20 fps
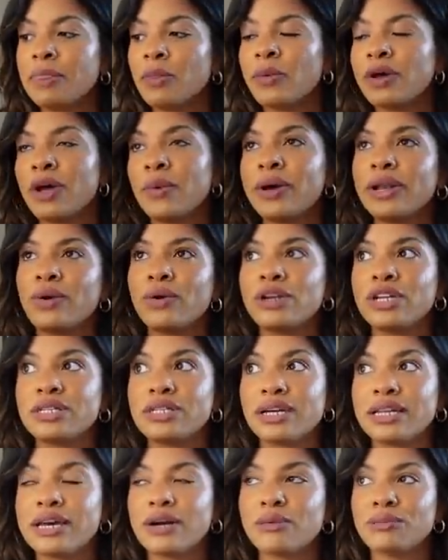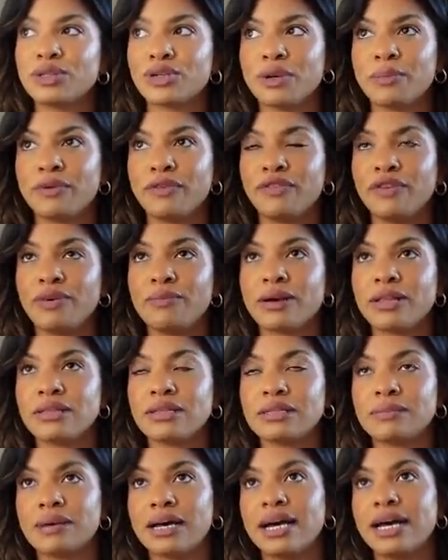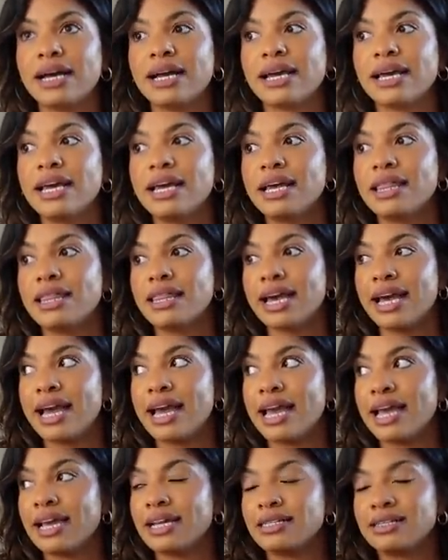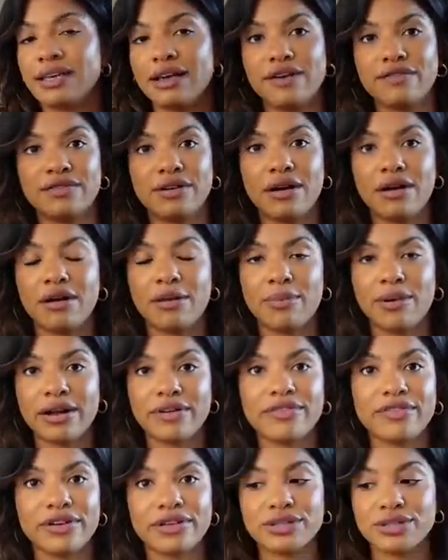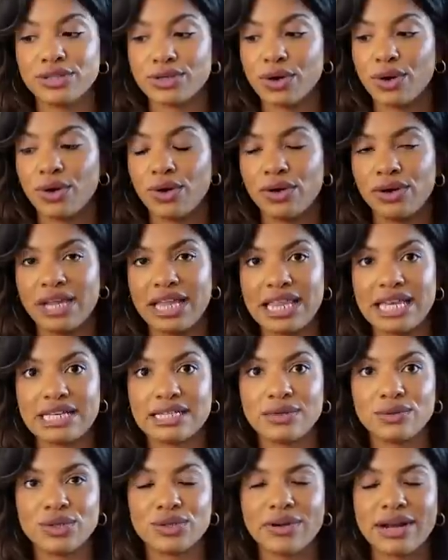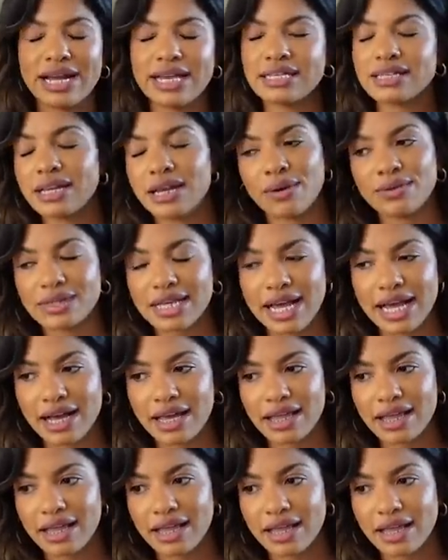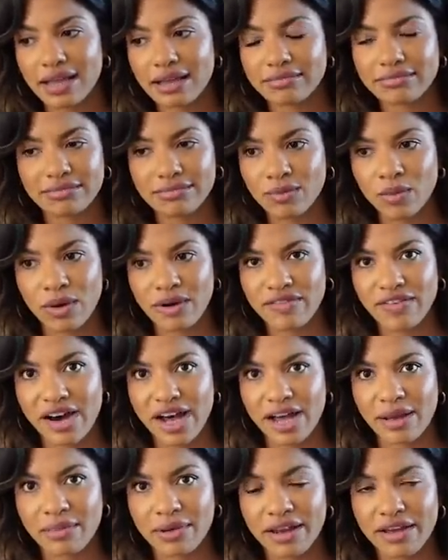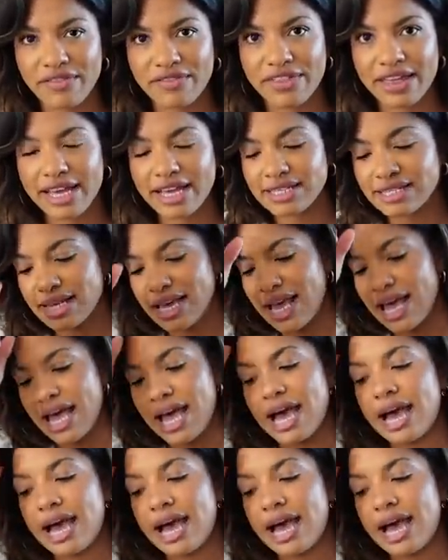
when I went on a Dunelm trip a few months back, they served our breakfast on these little trays and I was like, what a vibe, love this.